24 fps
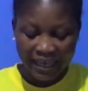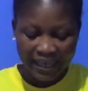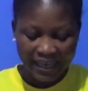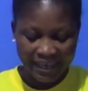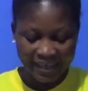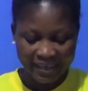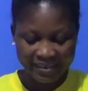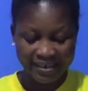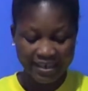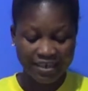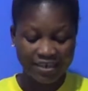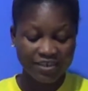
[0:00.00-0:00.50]

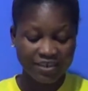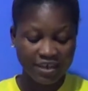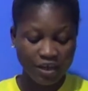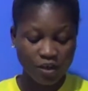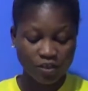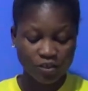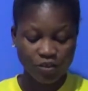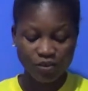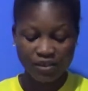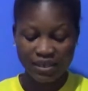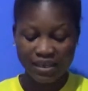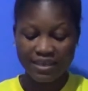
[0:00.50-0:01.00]
And then you can
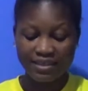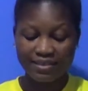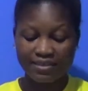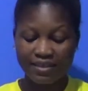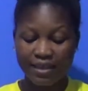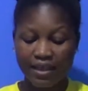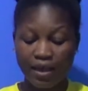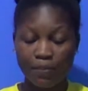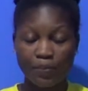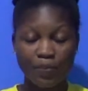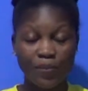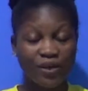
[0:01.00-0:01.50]
also get
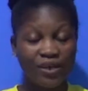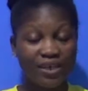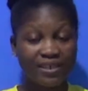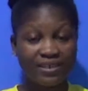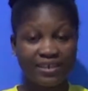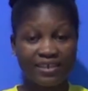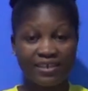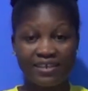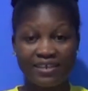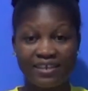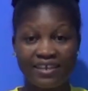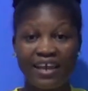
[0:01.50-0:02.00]
a
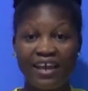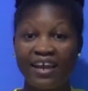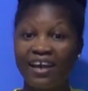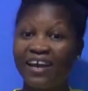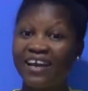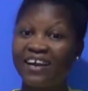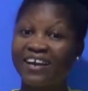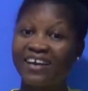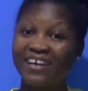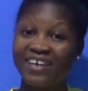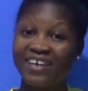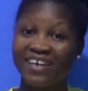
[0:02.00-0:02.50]
polythene,
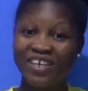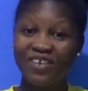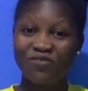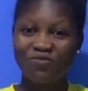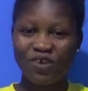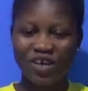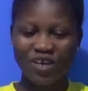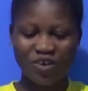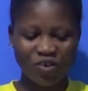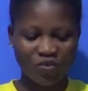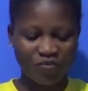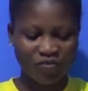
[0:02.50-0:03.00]
a clean
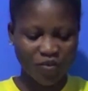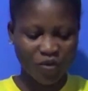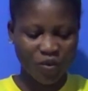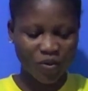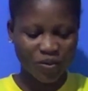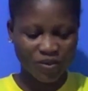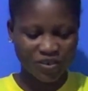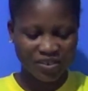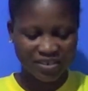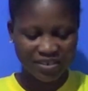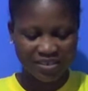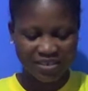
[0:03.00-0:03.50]
one of
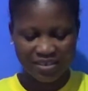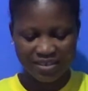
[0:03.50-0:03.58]
course,